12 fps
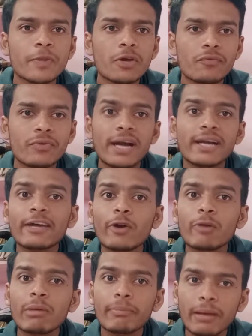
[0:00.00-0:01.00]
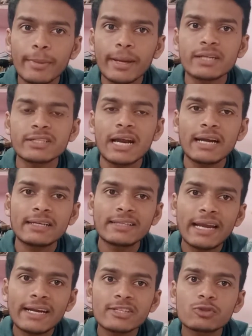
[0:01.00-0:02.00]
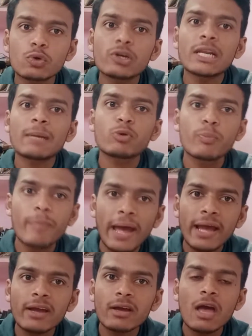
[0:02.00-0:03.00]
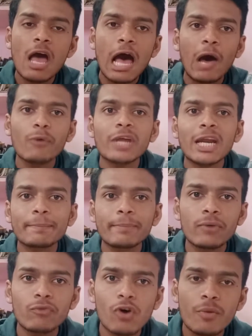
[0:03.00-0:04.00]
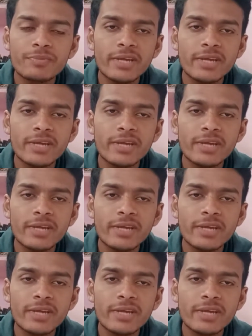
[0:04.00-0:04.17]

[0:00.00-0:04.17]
Virat cannot make payments, and that is totally up to bank how that performs.